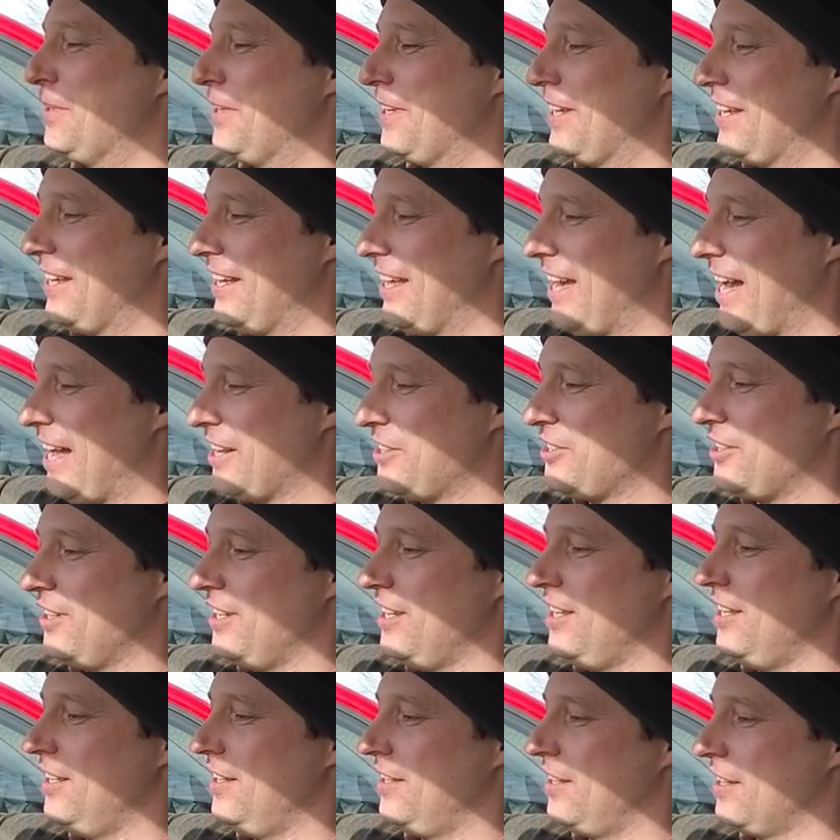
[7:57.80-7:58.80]
but uh,
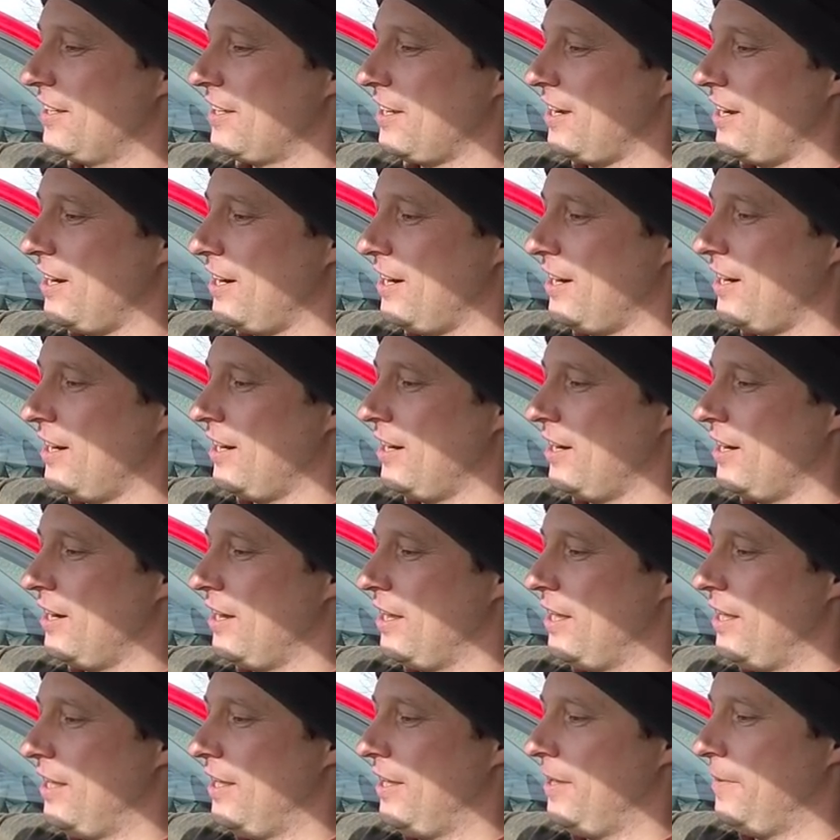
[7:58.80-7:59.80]
actually the car
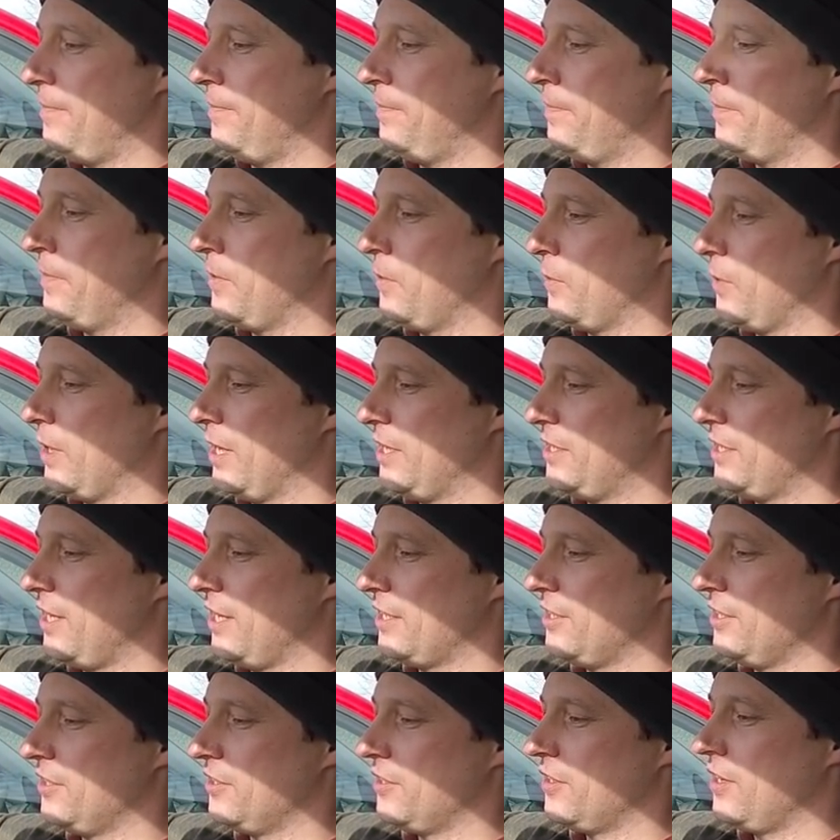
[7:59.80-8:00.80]
um, when I
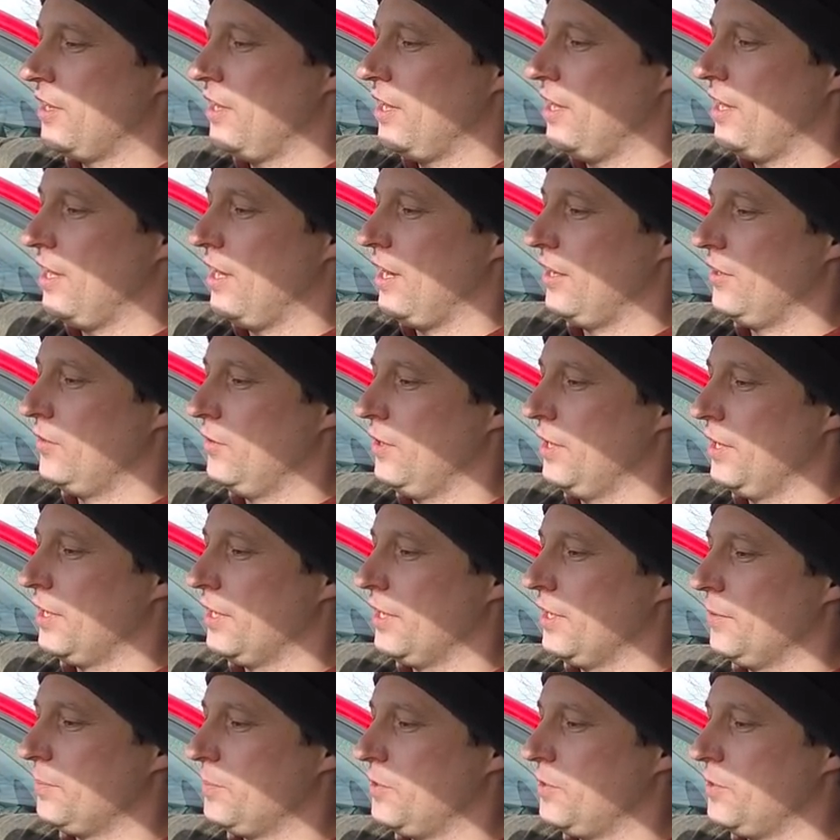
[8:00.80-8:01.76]
checked it had only gone